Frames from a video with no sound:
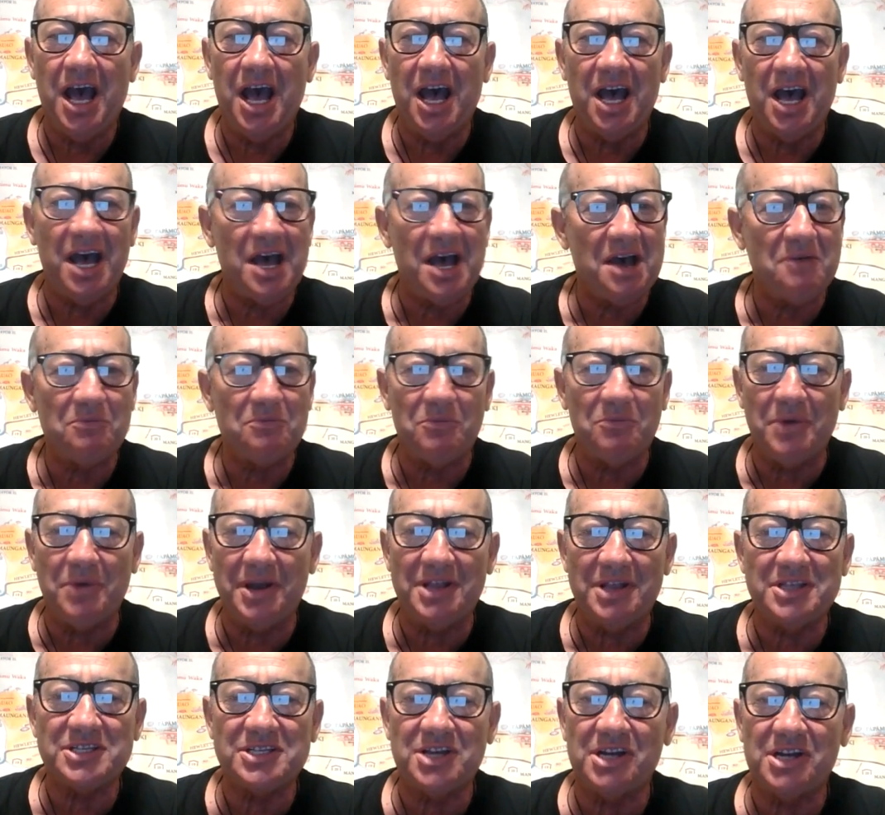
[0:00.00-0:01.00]
Um, where
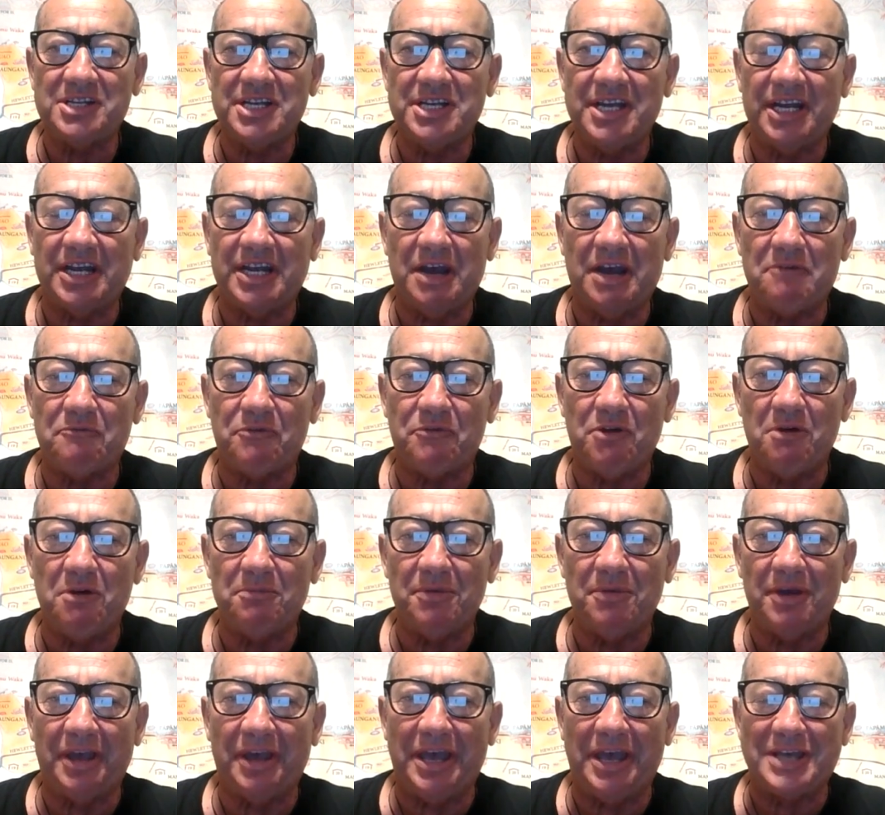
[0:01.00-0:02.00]
did this idea come
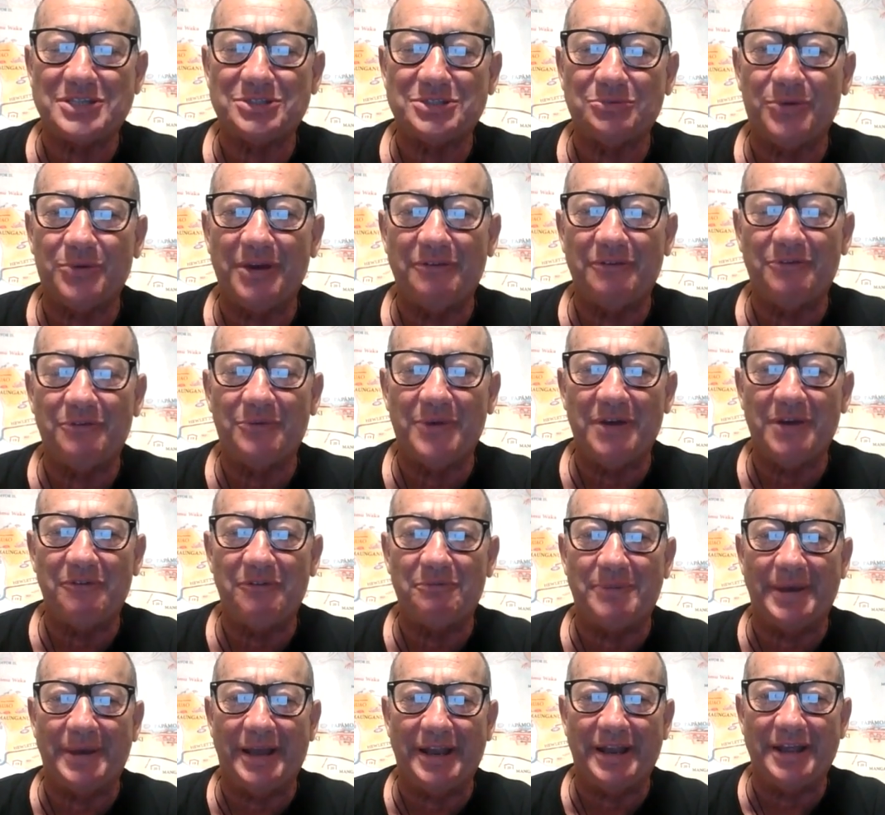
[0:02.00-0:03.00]
from? I guess we've
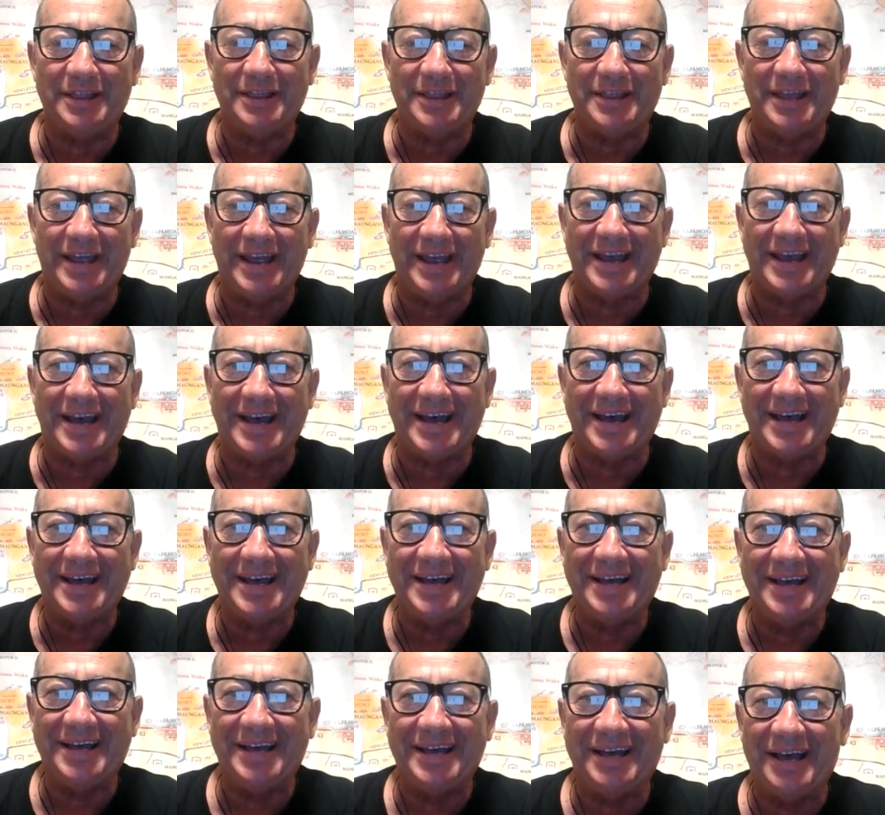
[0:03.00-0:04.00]
we've been in the uh,
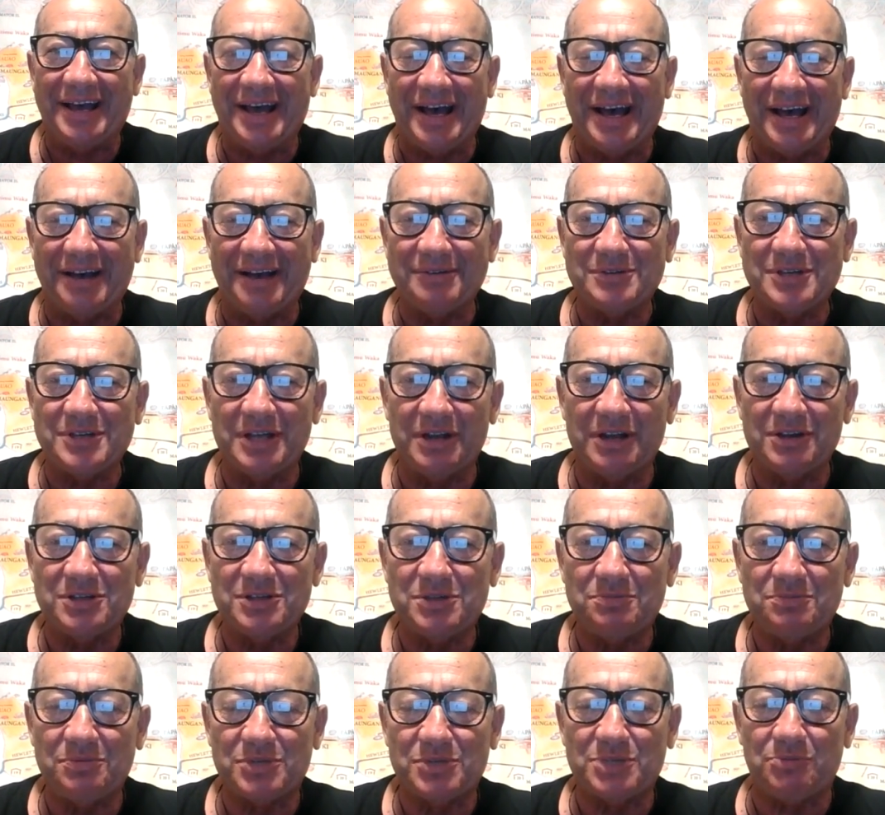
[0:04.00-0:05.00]
uh, you know
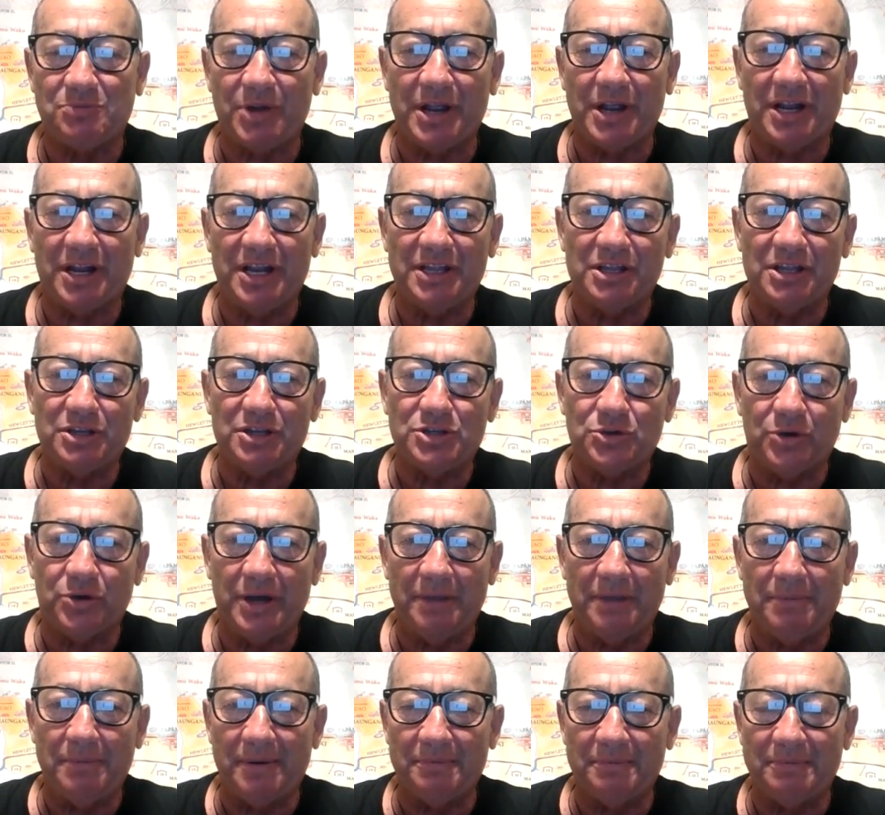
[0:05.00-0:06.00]
sprinkling the
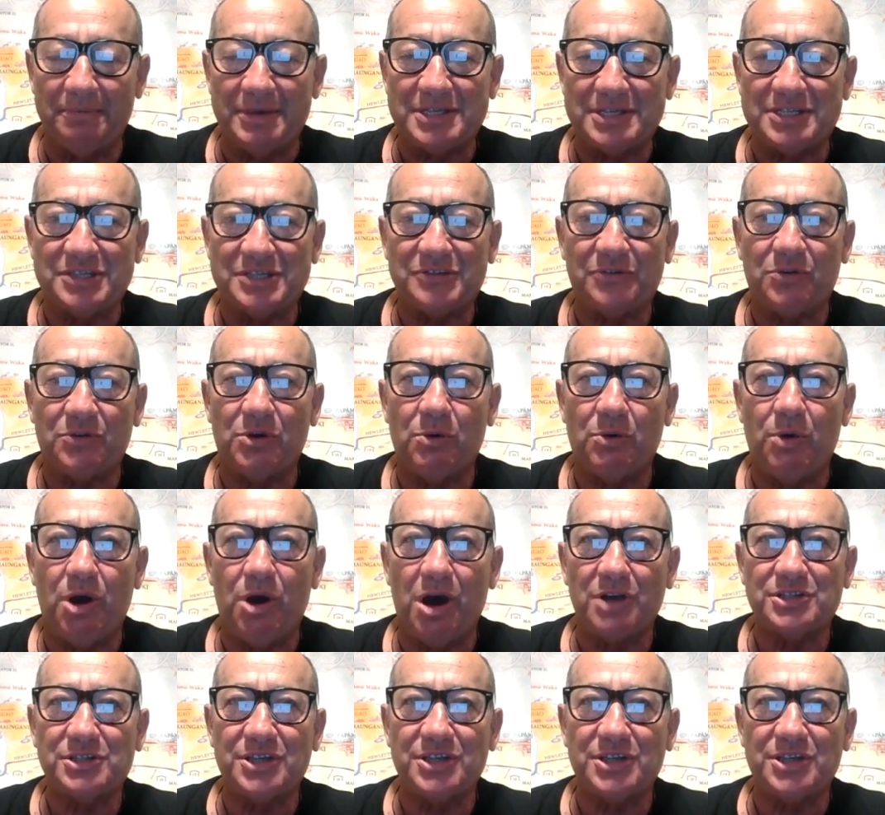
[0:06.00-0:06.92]
joy but business for a while.